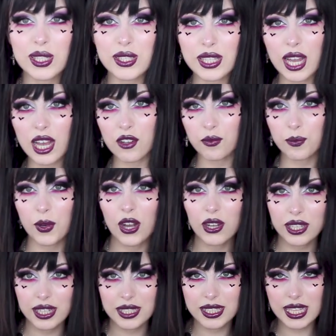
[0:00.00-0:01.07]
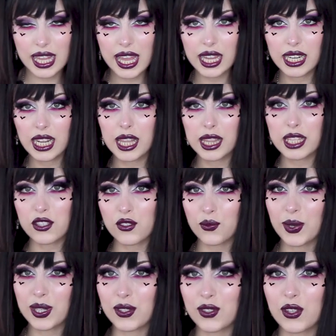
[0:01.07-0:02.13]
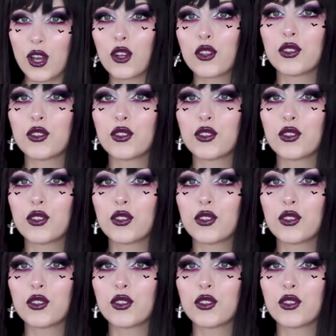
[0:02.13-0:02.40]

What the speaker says: ones have pockets, and these ones